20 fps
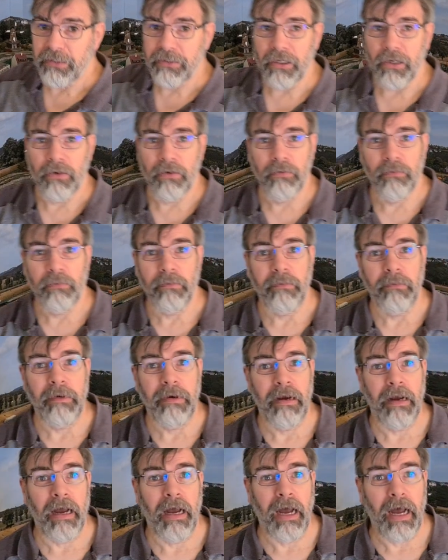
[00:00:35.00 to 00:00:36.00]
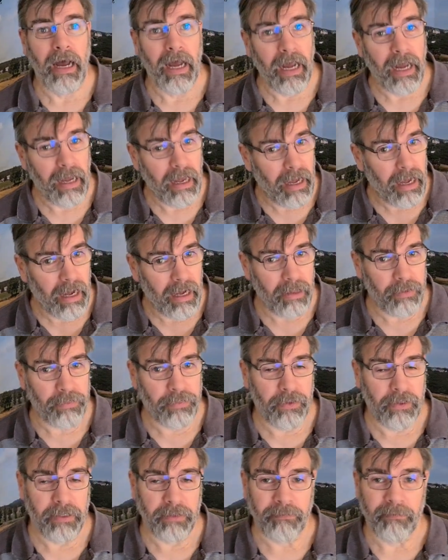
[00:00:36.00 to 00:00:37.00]
So I
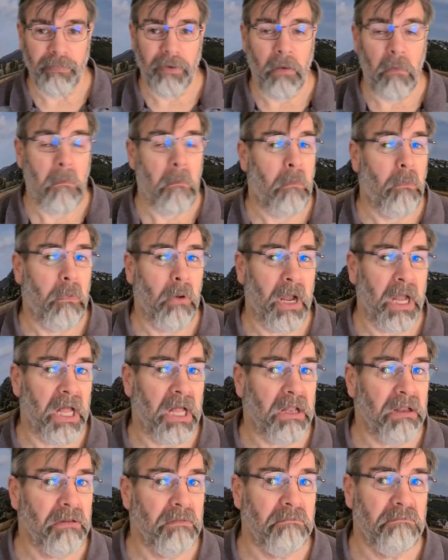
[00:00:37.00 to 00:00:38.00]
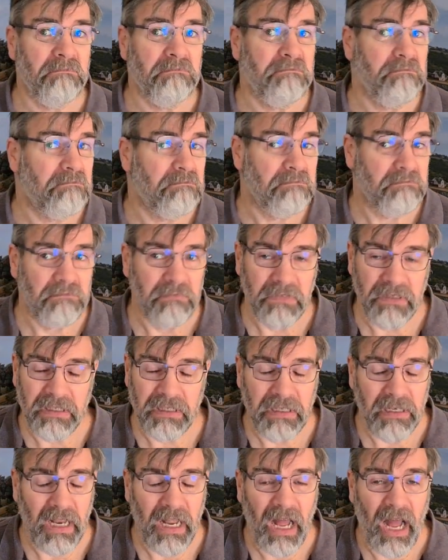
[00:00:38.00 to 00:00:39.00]
thought, well,
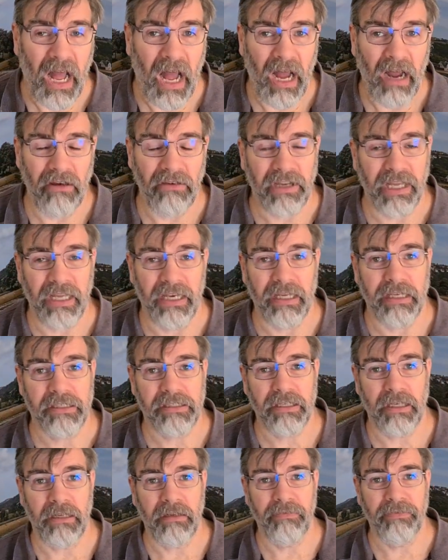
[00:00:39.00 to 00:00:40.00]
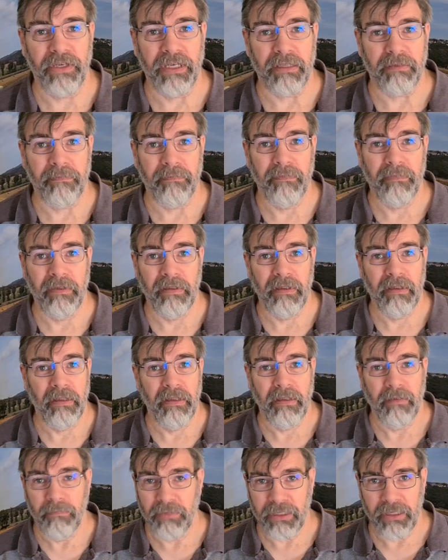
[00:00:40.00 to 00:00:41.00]
how can I solve it?
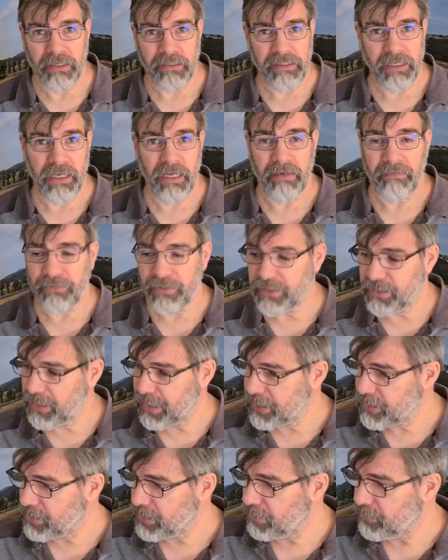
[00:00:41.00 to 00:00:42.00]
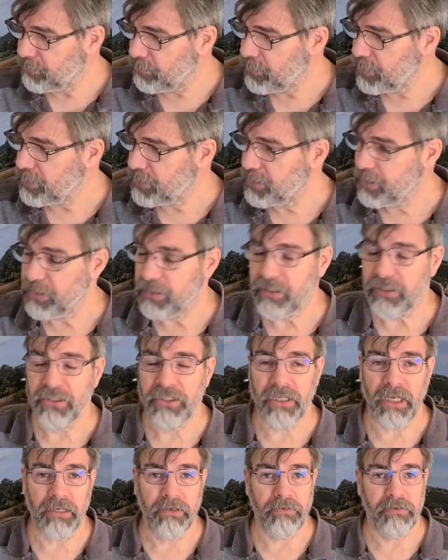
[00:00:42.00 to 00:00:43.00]
Because I have a section which is the
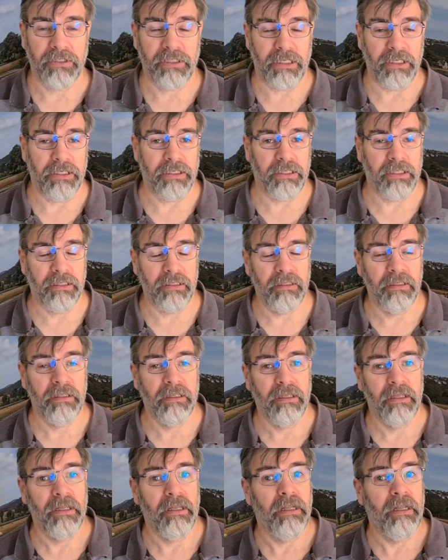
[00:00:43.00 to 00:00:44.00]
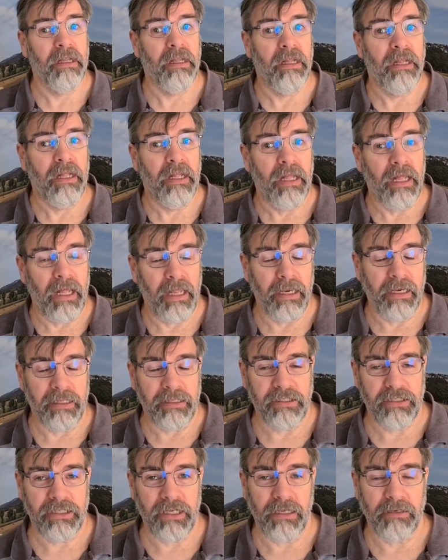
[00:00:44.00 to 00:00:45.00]
Shadow Station, and
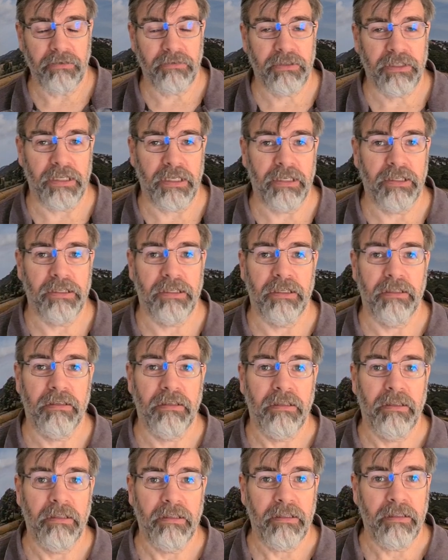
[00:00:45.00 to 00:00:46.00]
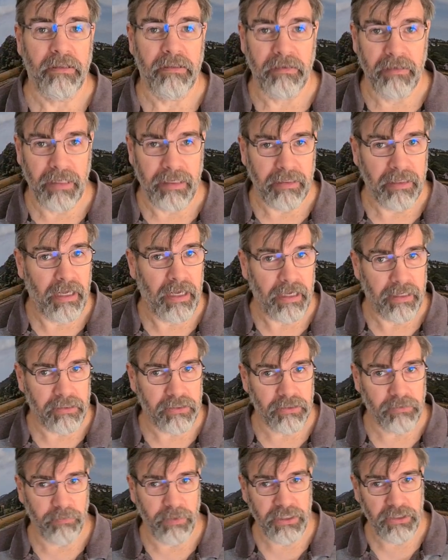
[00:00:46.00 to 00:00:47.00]
that Shadow Station that
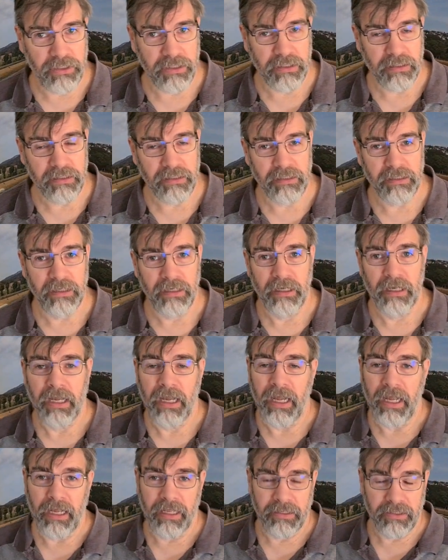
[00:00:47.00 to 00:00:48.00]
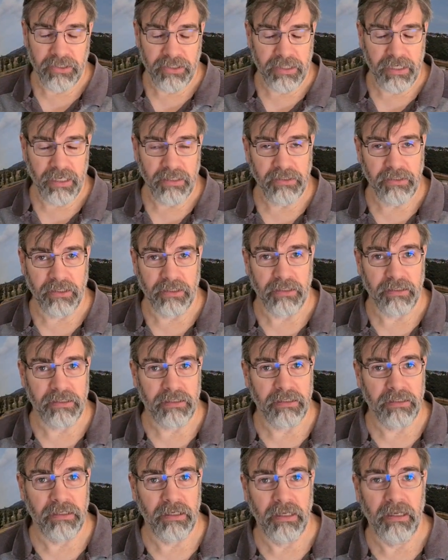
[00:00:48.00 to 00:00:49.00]
has switches and
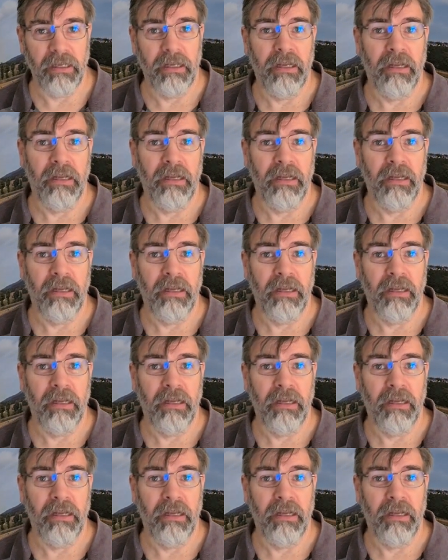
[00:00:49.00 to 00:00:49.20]
sensors,